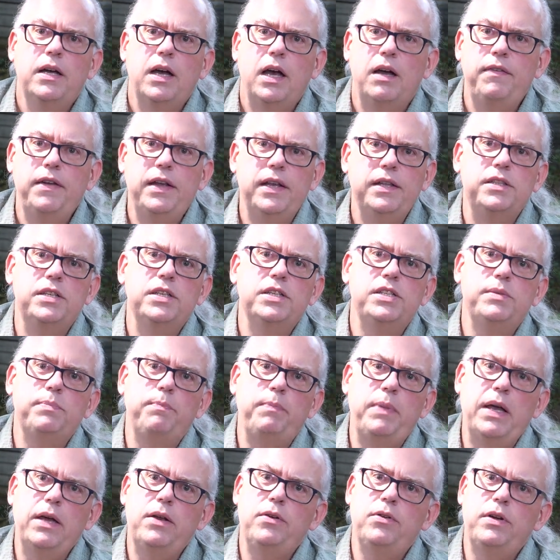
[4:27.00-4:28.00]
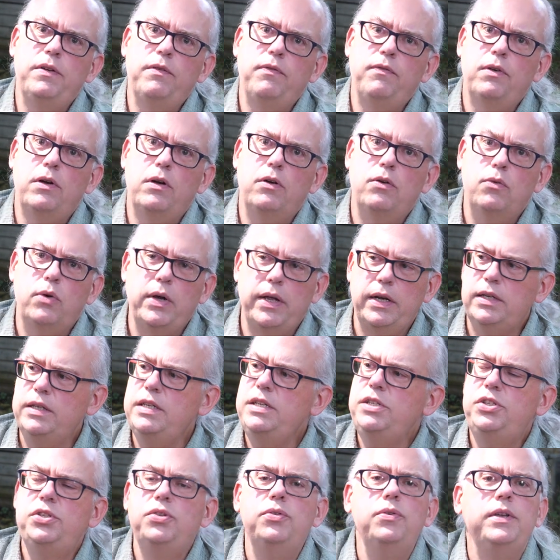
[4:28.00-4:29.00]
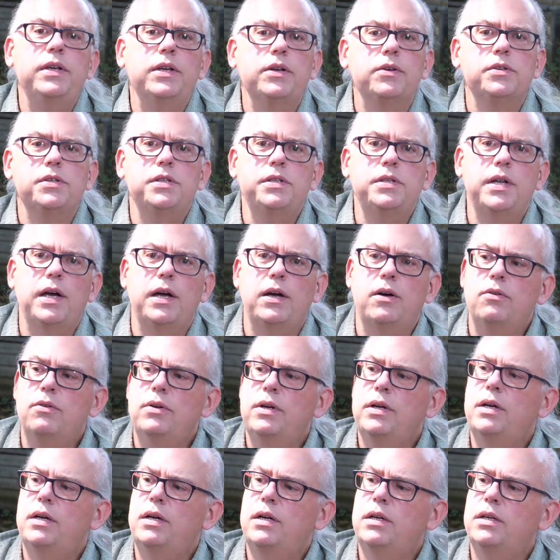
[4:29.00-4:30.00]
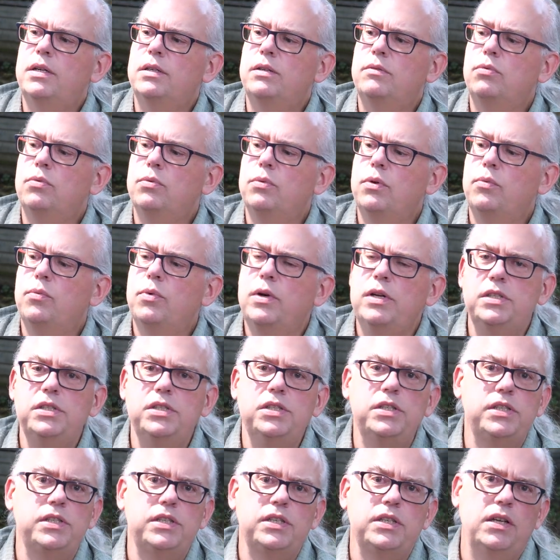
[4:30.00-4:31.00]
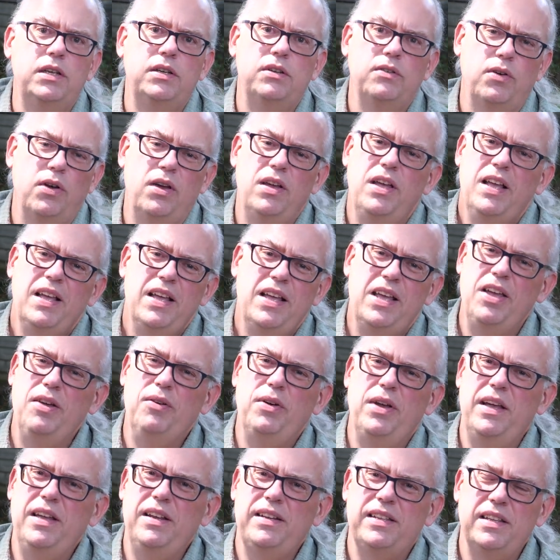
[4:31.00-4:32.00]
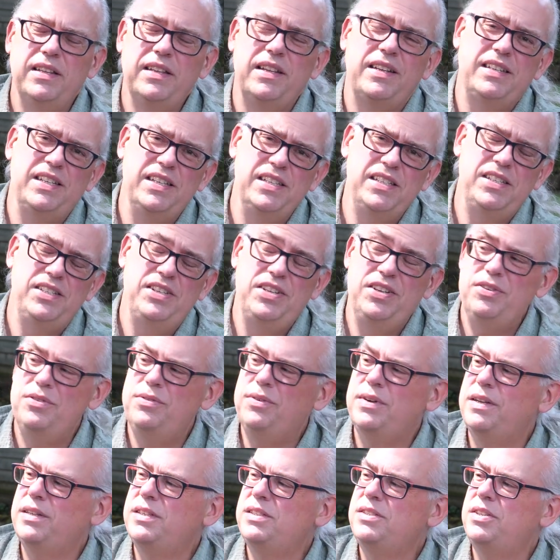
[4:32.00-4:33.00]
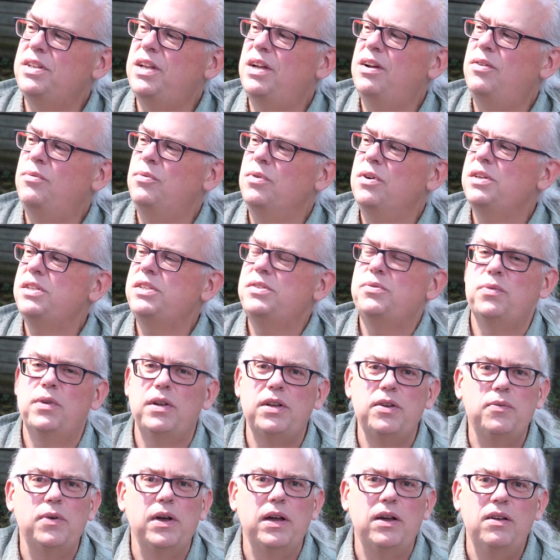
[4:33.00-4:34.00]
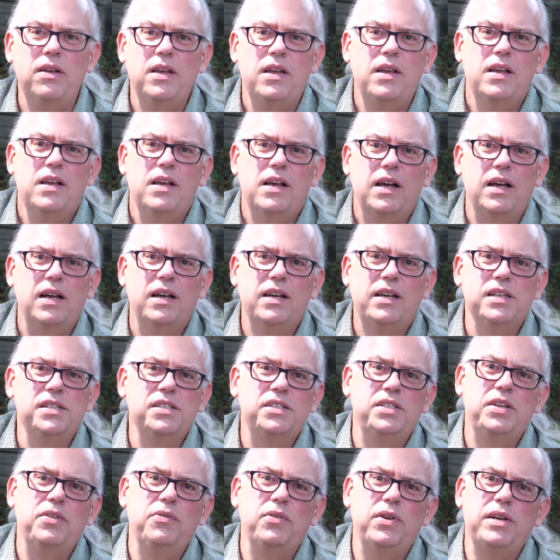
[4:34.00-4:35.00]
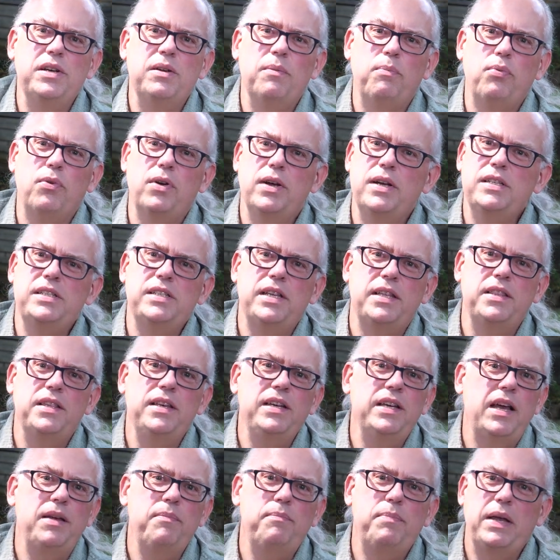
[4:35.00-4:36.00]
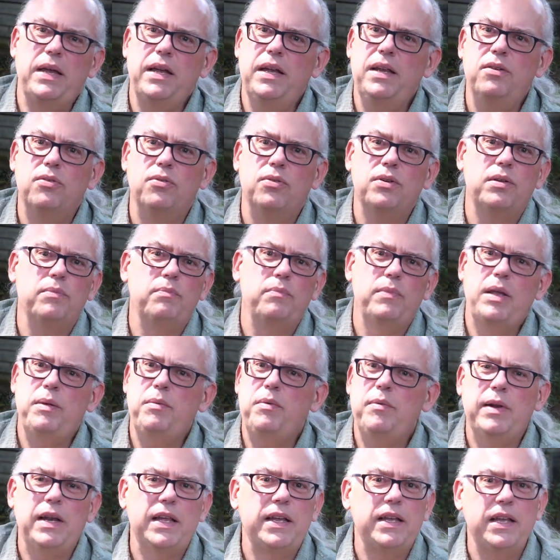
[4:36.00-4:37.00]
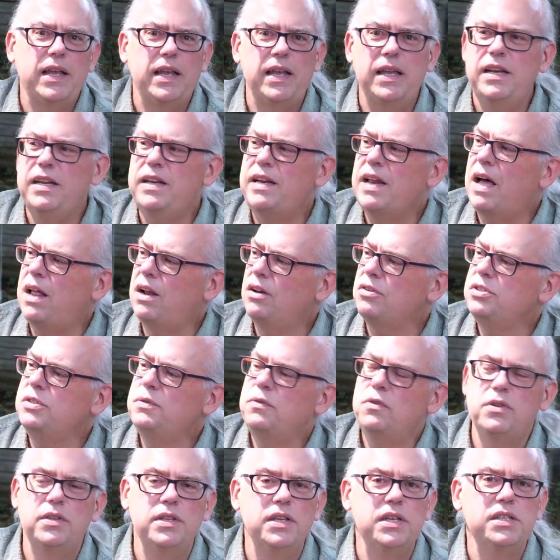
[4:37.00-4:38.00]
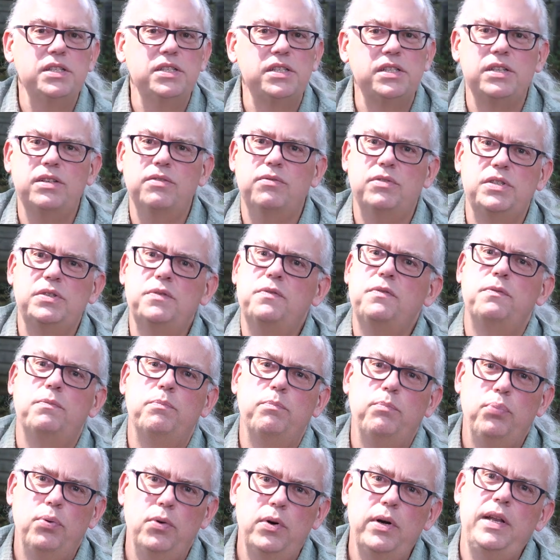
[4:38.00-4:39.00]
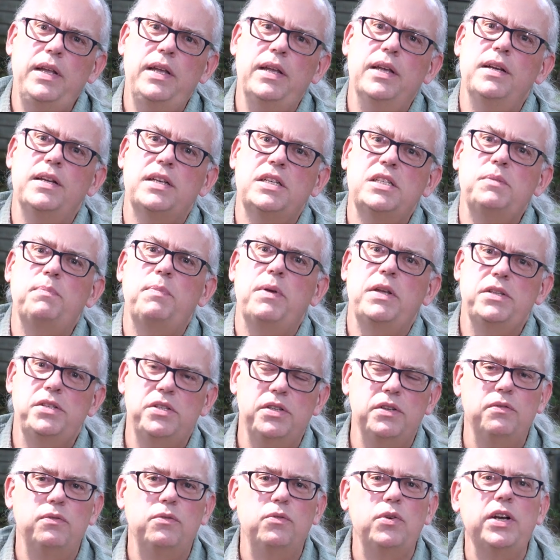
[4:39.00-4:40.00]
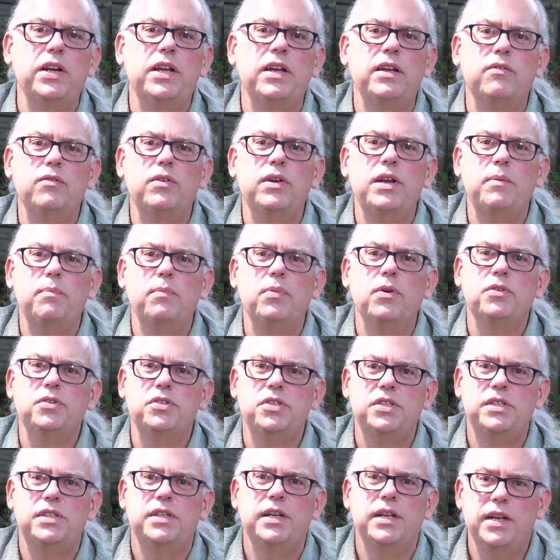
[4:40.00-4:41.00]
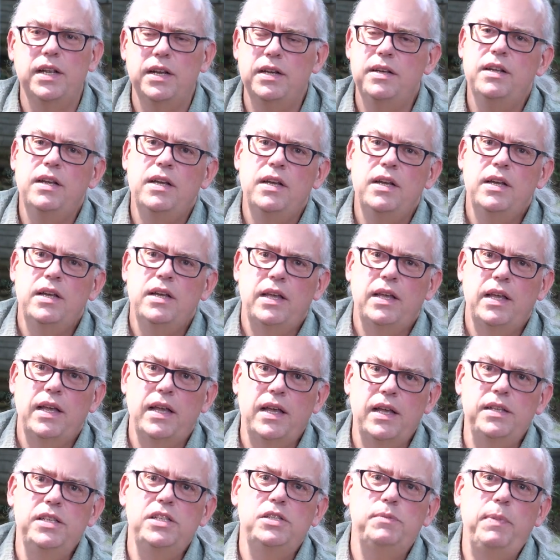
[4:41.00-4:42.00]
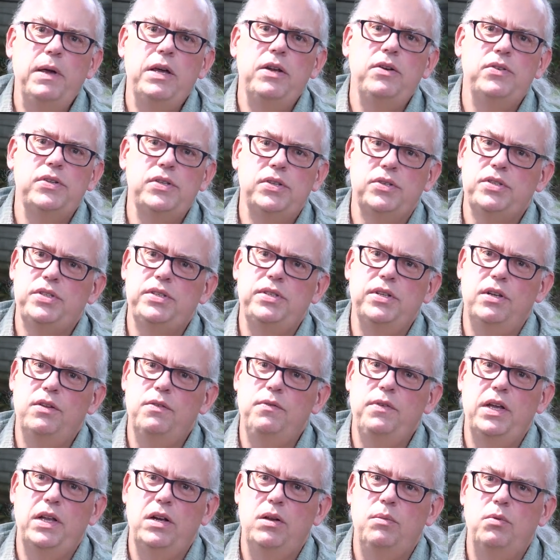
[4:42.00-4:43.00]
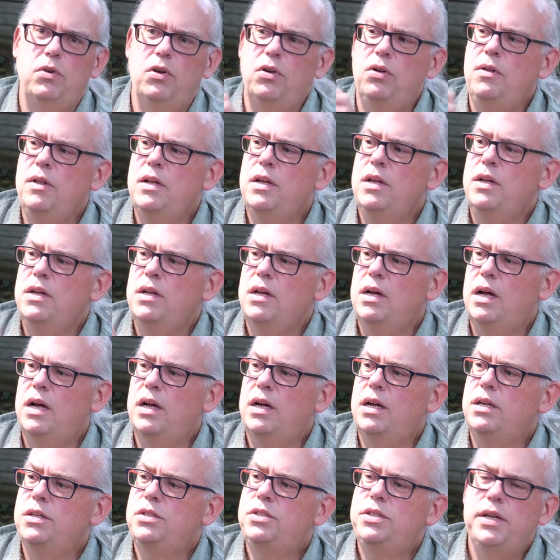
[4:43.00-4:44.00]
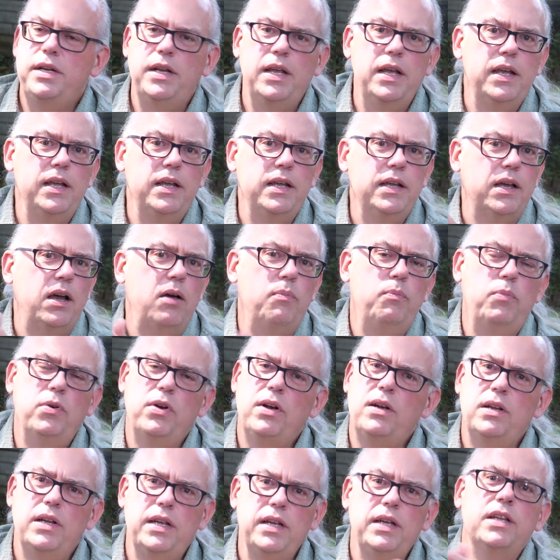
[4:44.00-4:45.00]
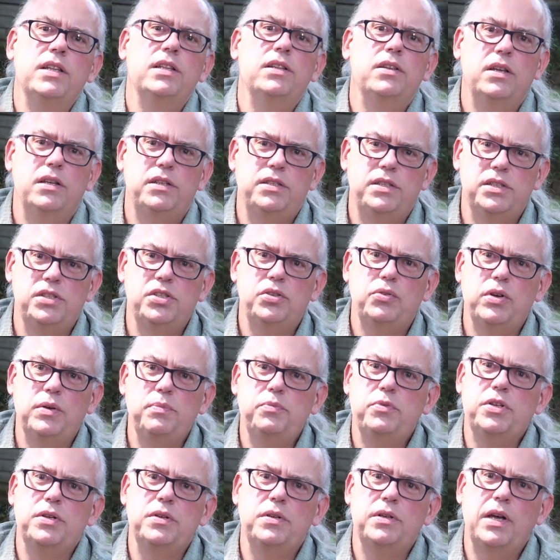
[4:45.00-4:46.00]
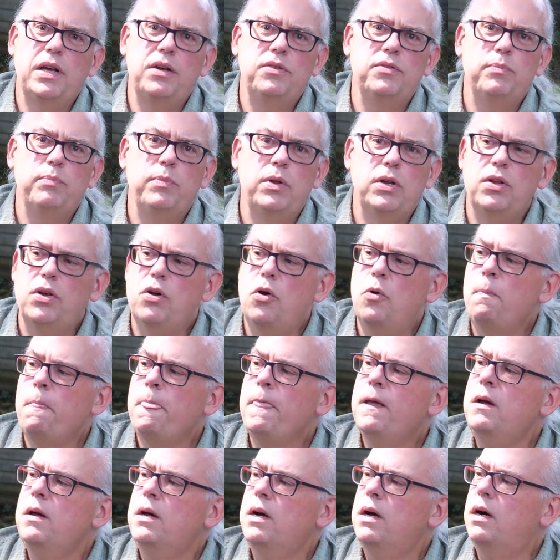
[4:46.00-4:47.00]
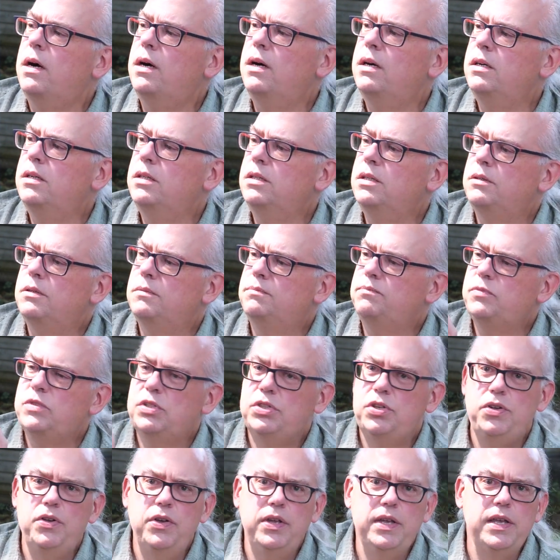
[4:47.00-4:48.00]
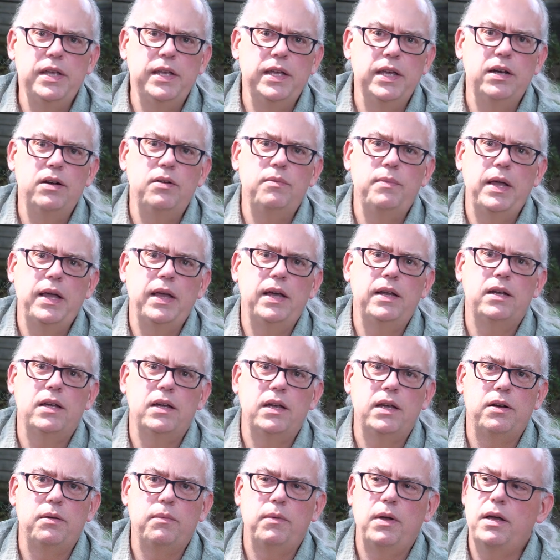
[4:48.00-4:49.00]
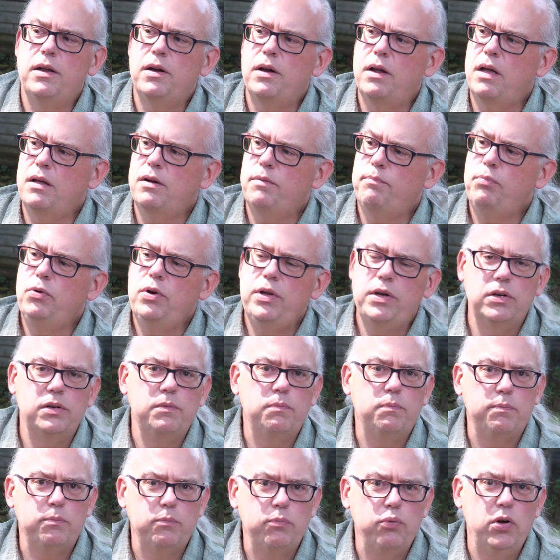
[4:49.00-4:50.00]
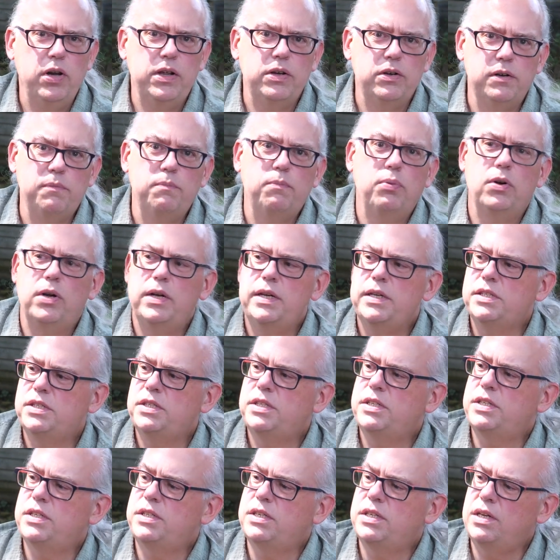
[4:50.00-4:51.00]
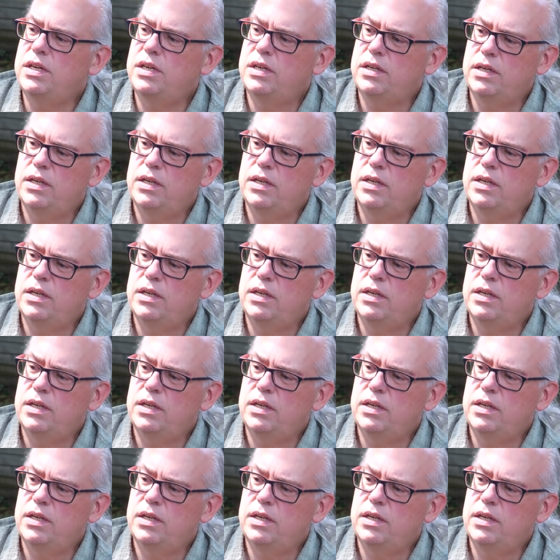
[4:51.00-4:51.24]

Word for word: I've had this battery for oh, at least two years now. Uh, it runs, this too is, uh, works really well. Uh, considering the price, I think I paid only maybe like eighty dollars for this. It was pretty inexpensive when I when I purchased it, and and these batteries are still available uh, today. I'll put a link in the description down below, uh, so you could get them at a, at a, at a, at a pretty good pretty good price.